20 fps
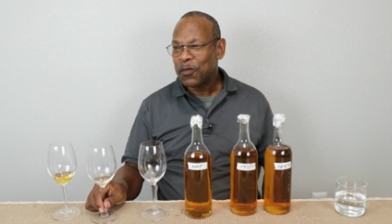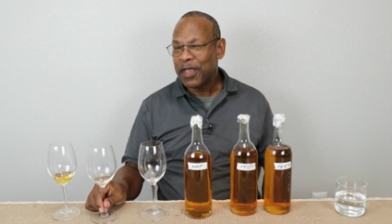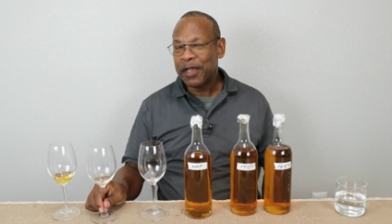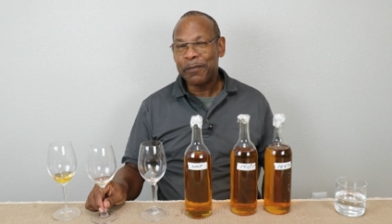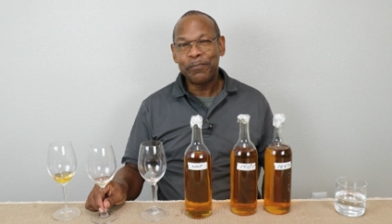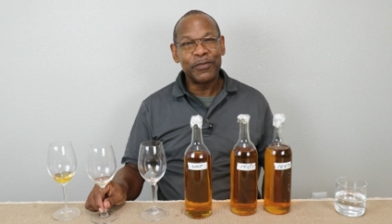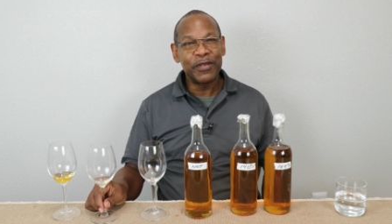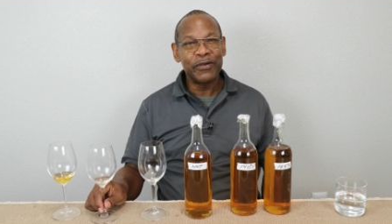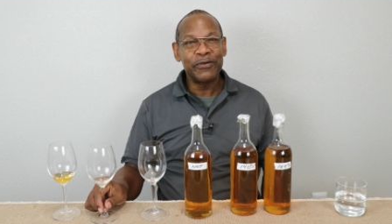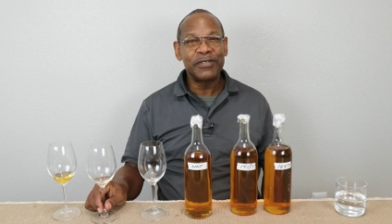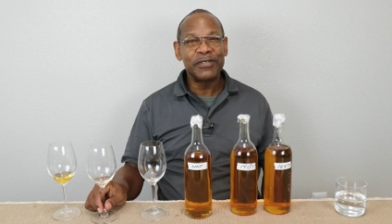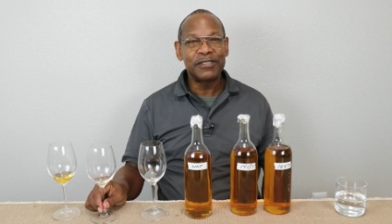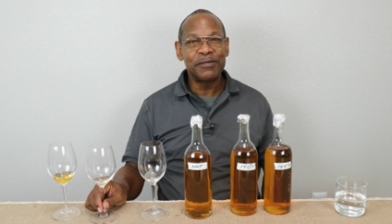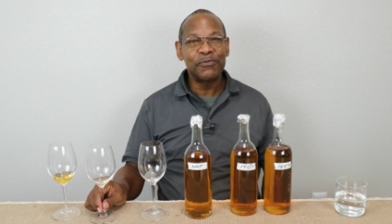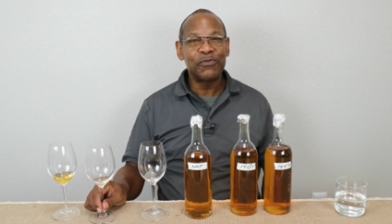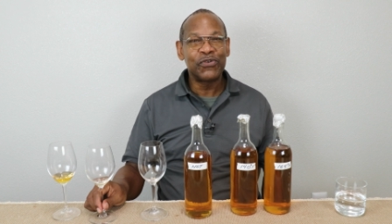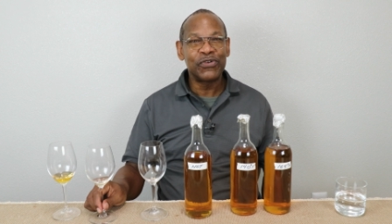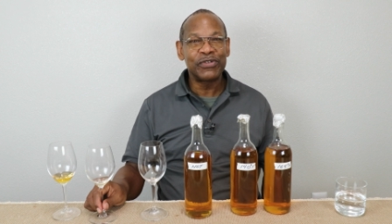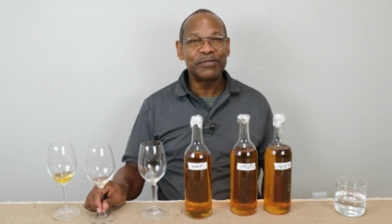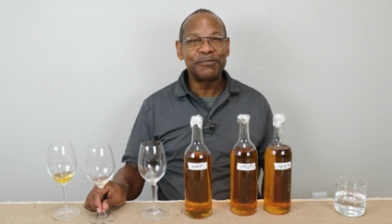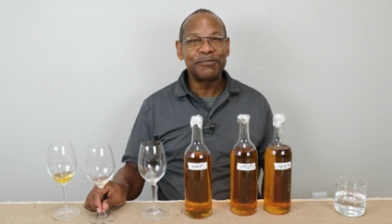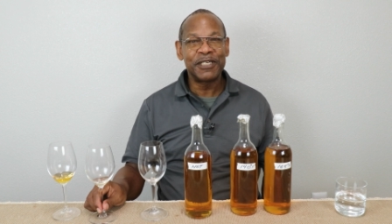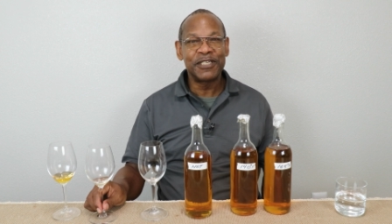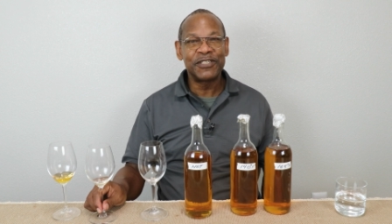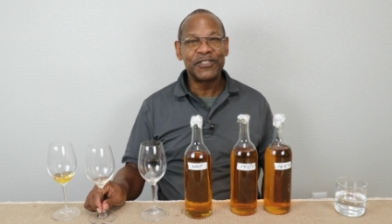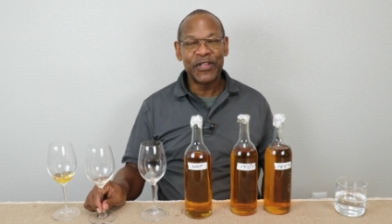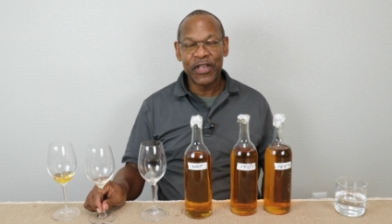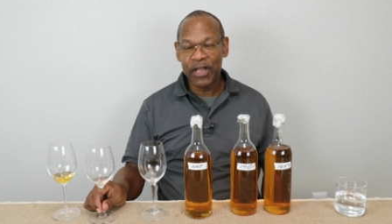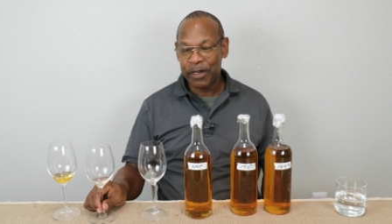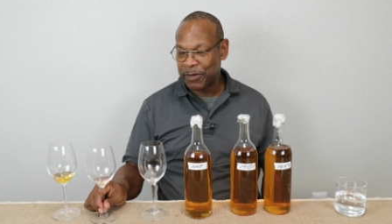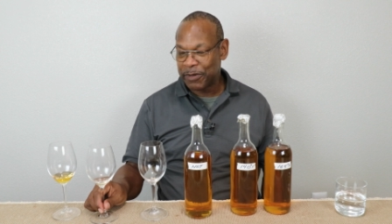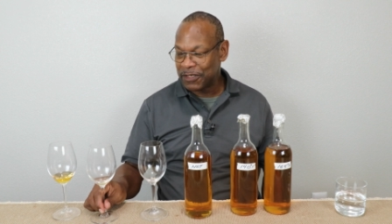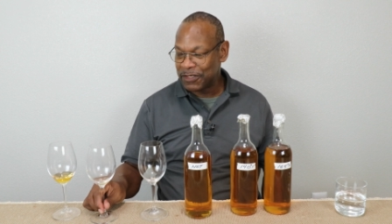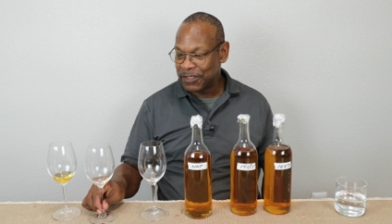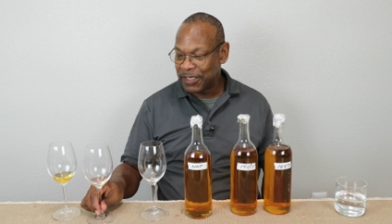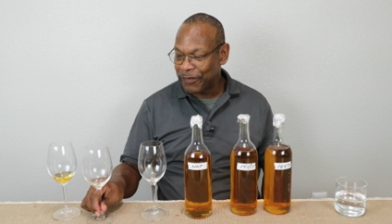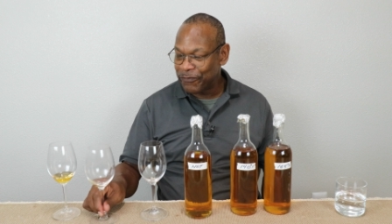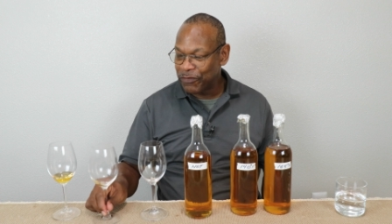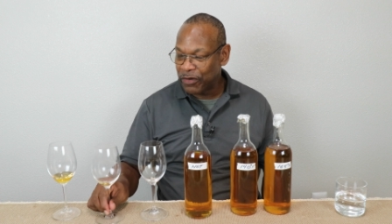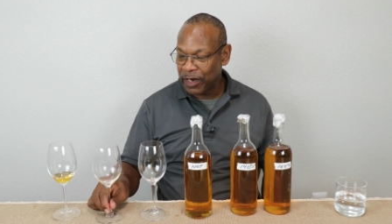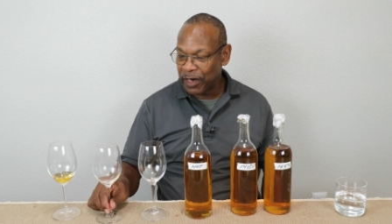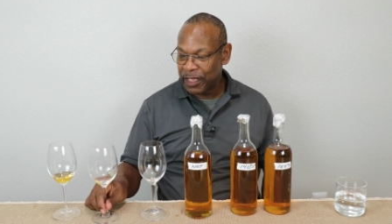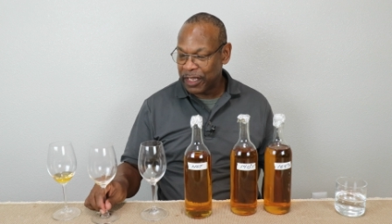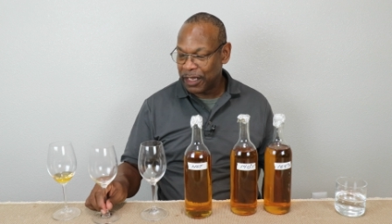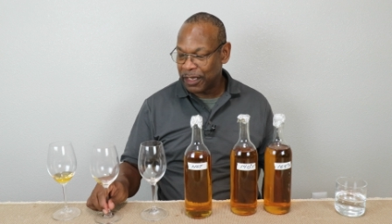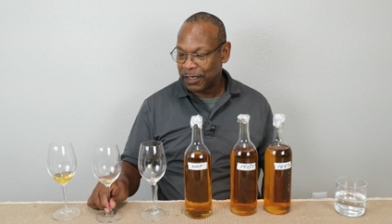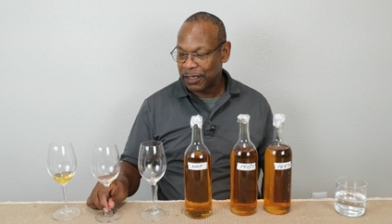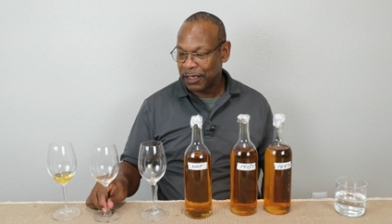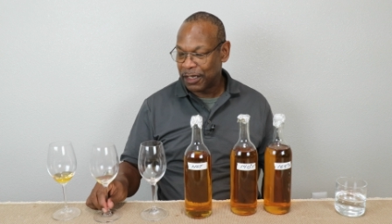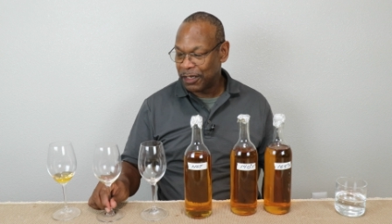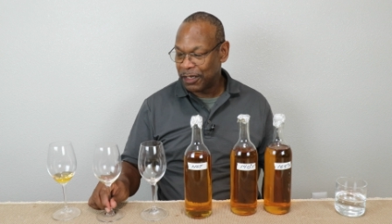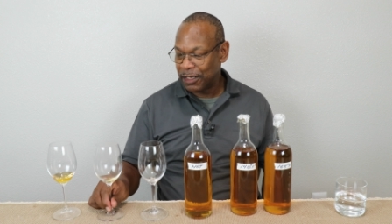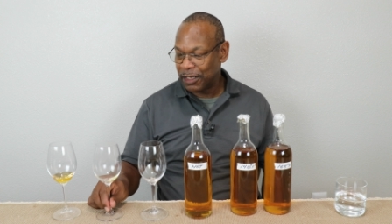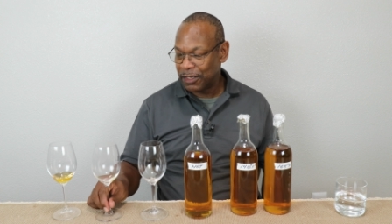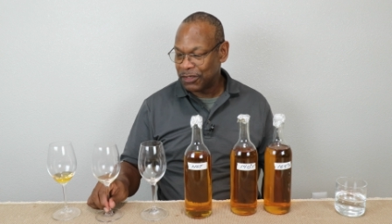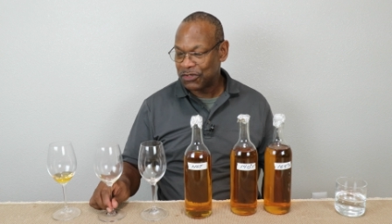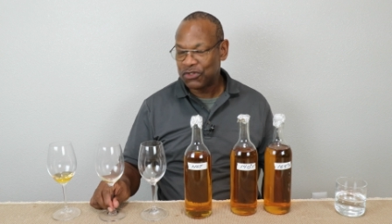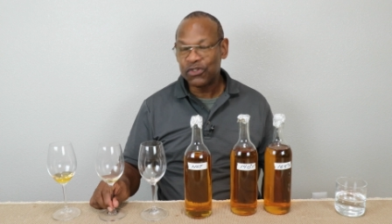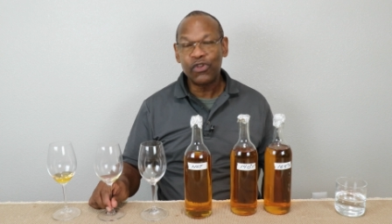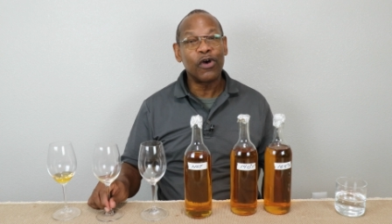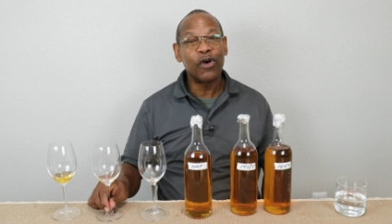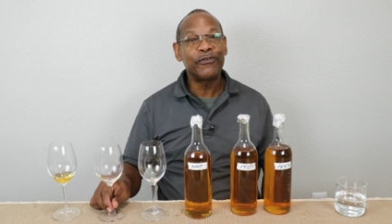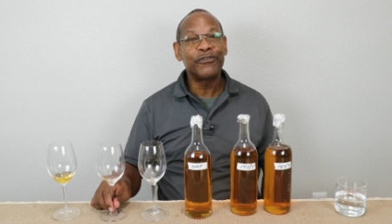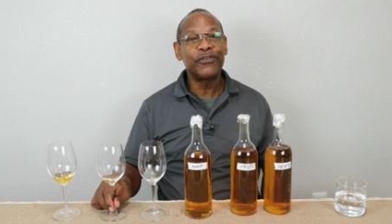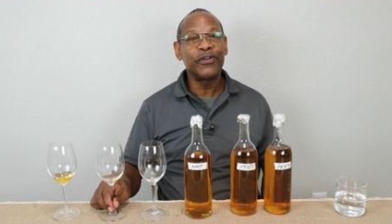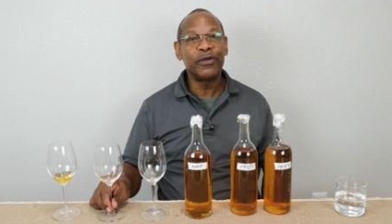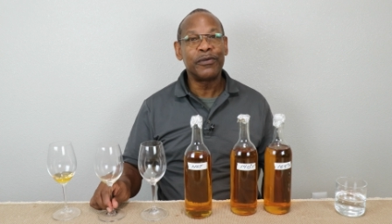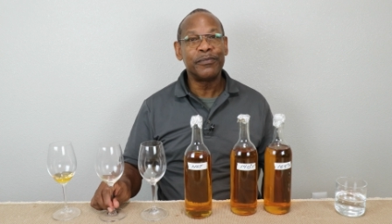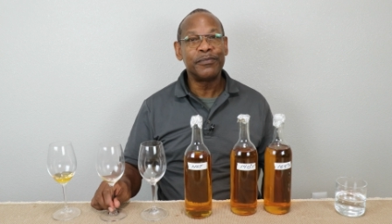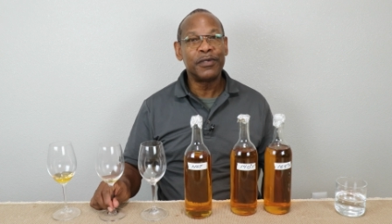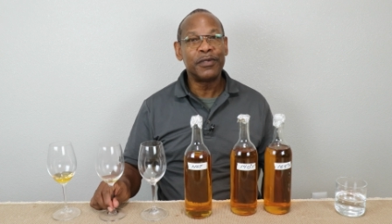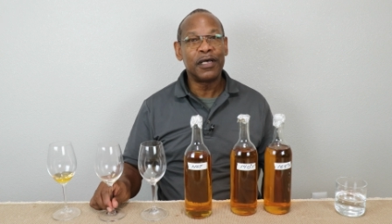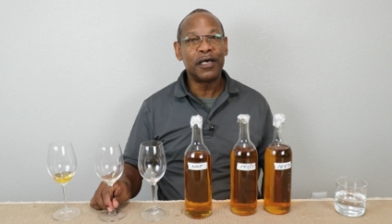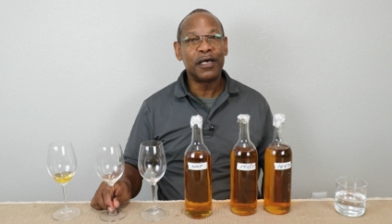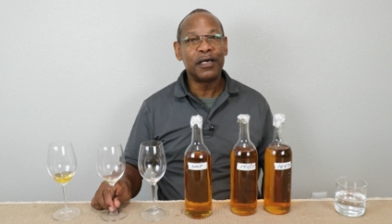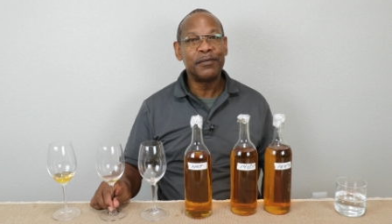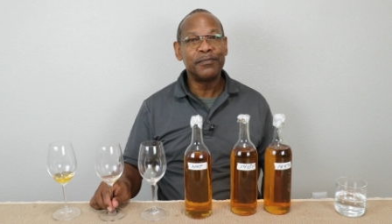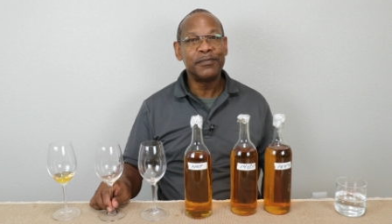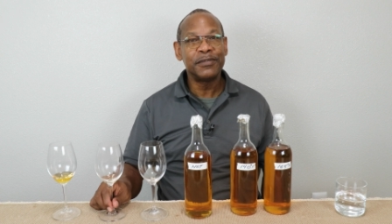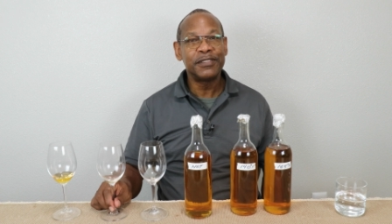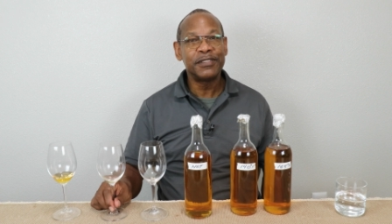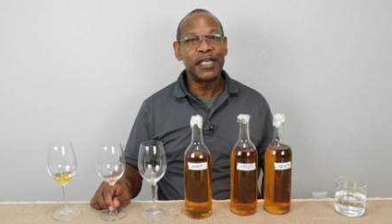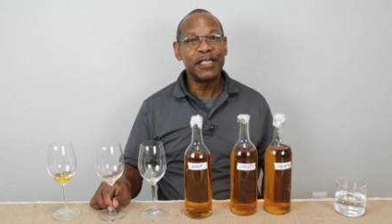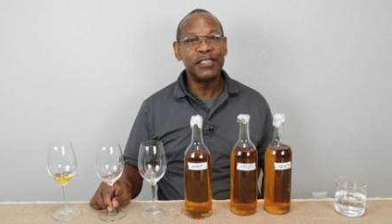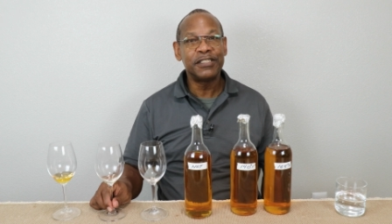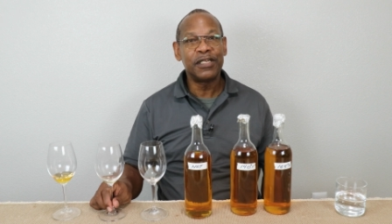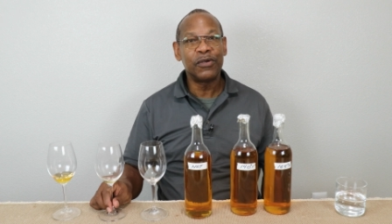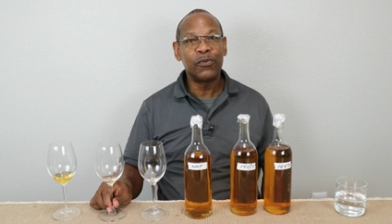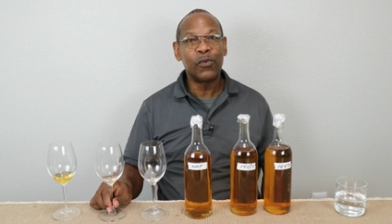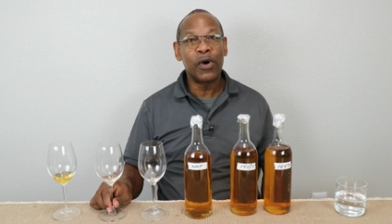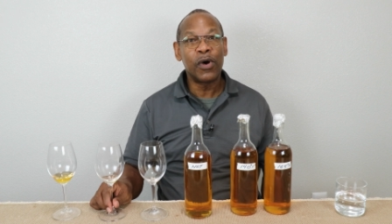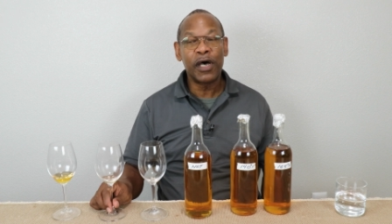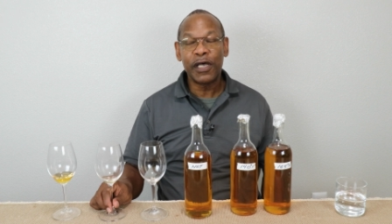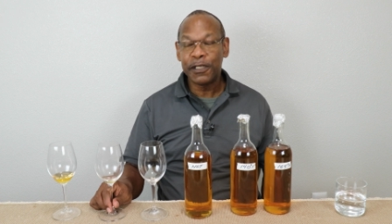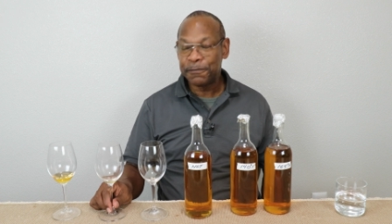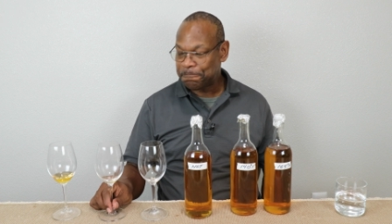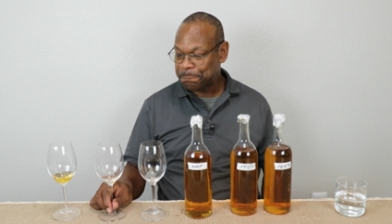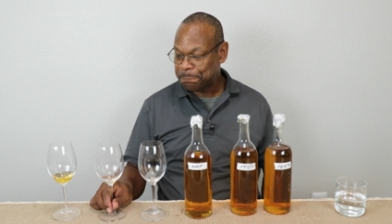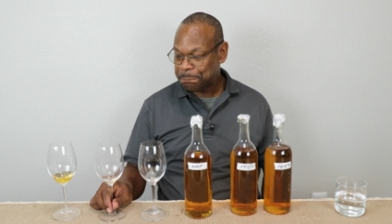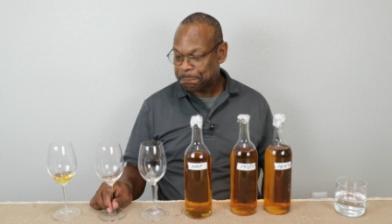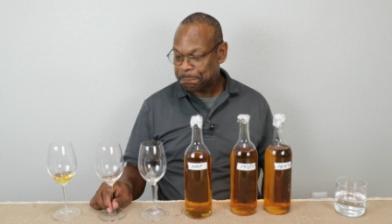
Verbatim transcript: yep, there is some crispness there, but it's definitely a softer tasting wine.